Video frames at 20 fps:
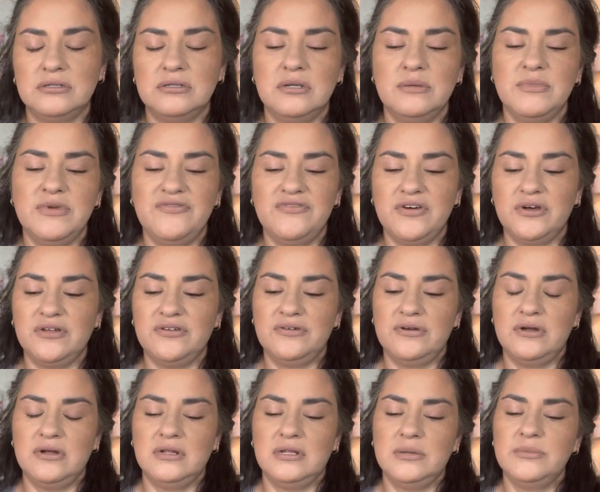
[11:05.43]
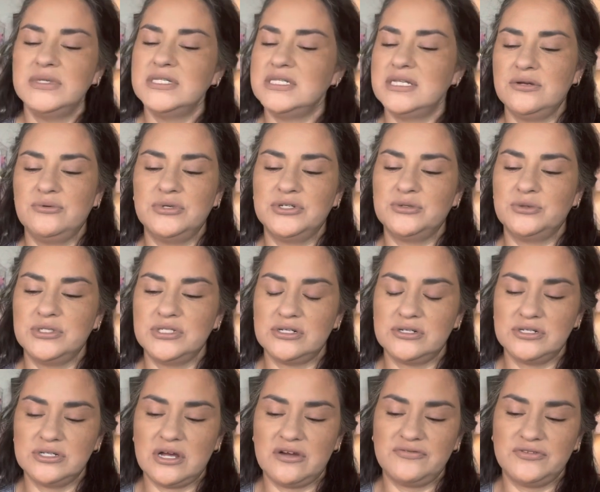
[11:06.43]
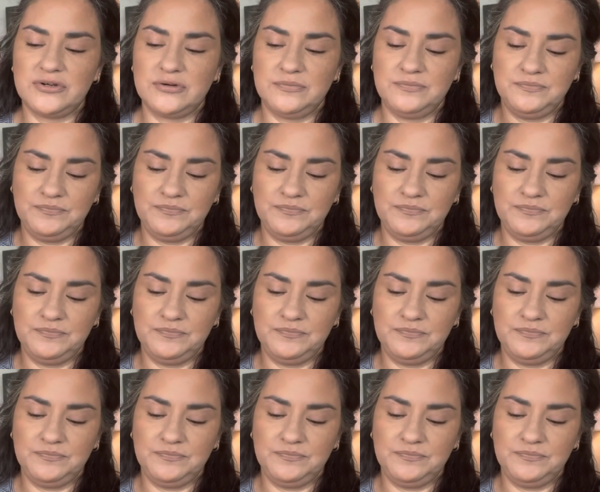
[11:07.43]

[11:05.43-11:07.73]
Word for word: let me feel, let me see which ones are softer.